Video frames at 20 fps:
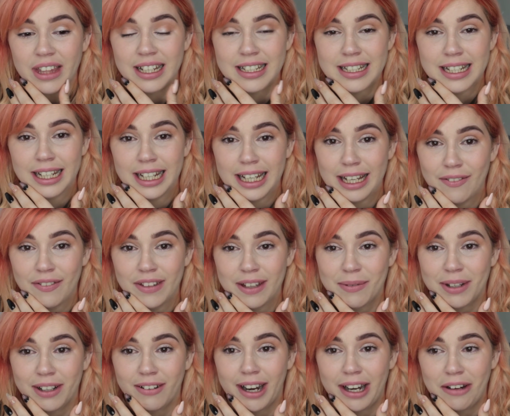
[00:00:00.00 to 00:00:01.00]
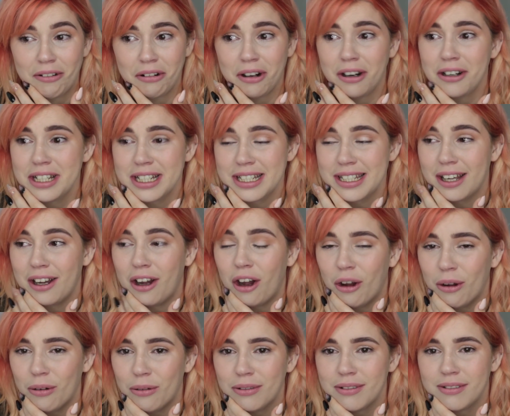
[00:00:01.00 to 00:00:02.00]
to give them a granddaughter, not just a
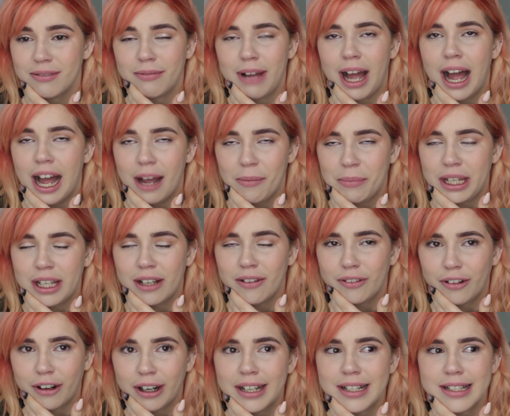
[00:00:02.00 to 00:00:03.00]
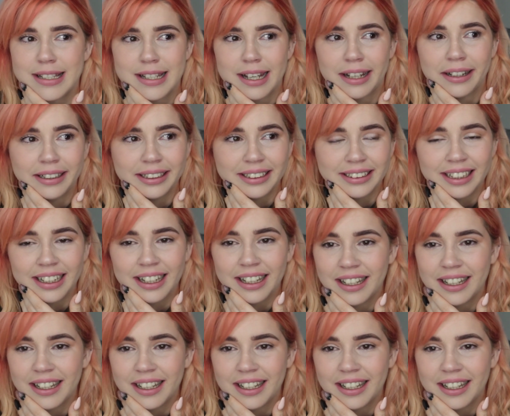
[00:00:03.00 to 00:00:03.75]
whole army of grandsons.